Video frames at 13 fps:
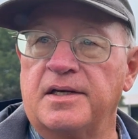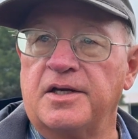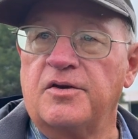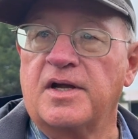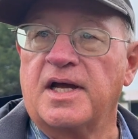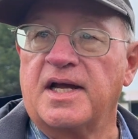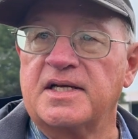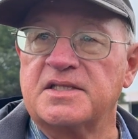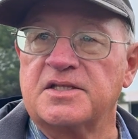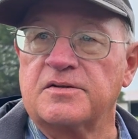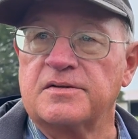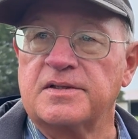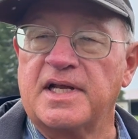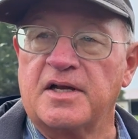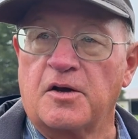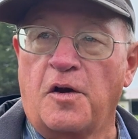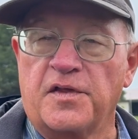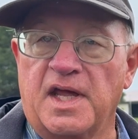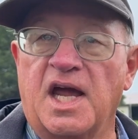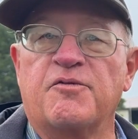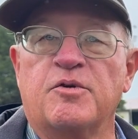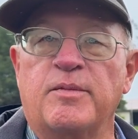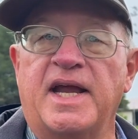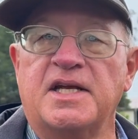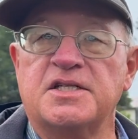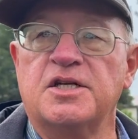you guys are the heifer
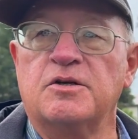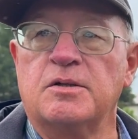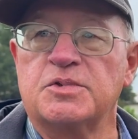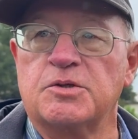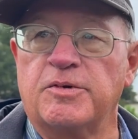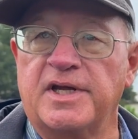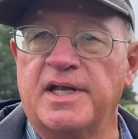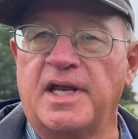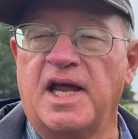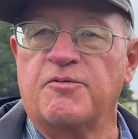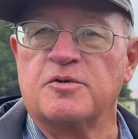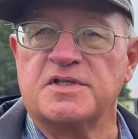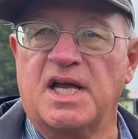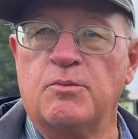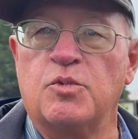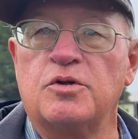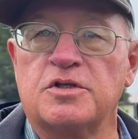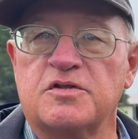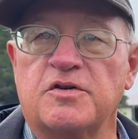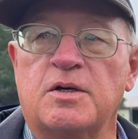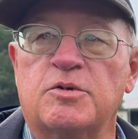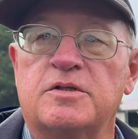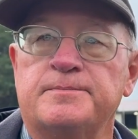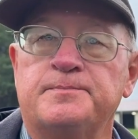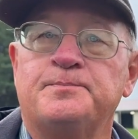mates to them, so we get heifers and bulls from them.